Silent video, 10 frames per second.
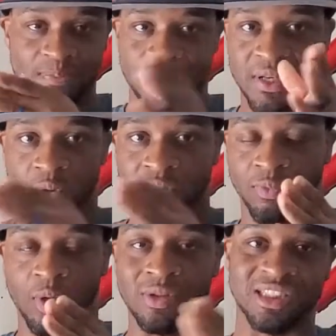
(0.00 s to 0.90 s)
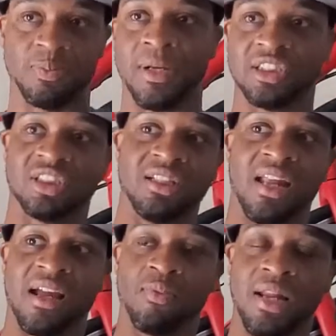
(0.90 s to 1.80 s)
be on the road, especially
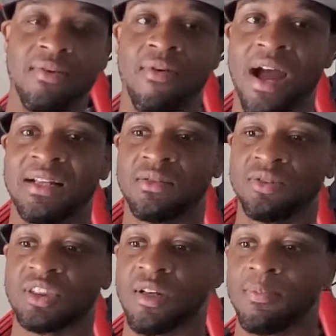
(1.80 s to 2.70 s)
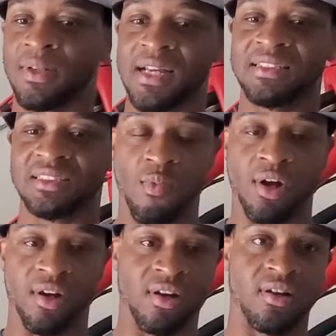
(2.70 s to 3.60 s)
like when they ride through some place
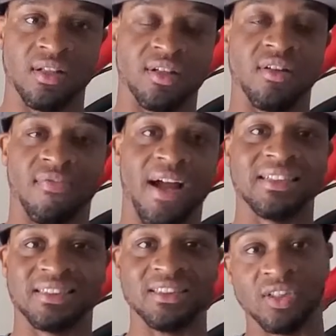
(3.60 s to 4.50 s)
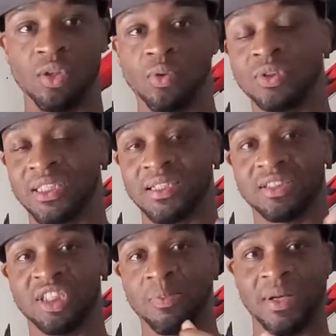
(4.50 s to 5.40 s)
where their device is losing the
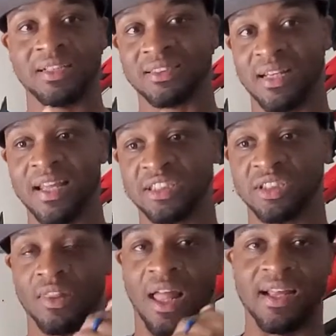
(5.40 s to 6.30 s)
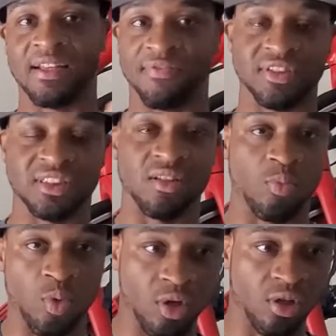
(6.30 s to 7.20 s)
GPS connection. Like if it's in
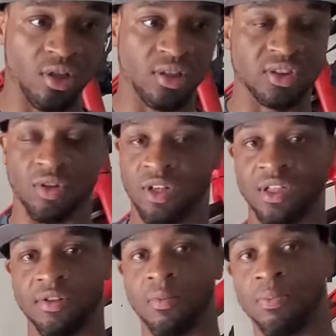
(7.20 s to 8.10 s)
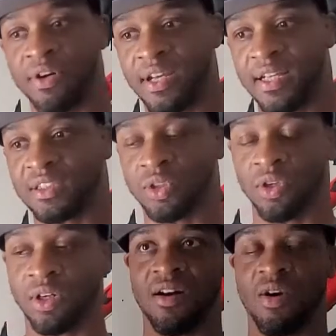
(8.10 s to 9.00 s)
the woods or under a bridge
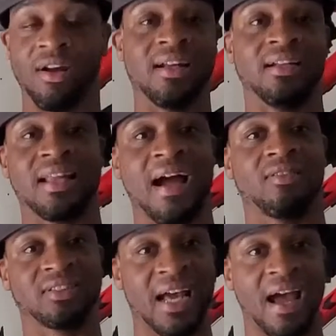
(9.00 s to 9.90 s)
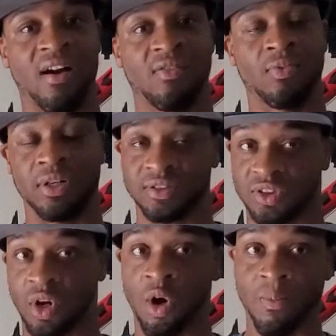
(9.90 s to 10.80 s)
or in a downtown where there's
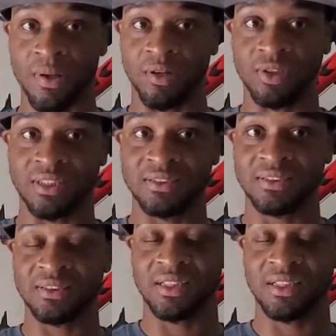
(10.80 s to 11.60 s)
tall buildings,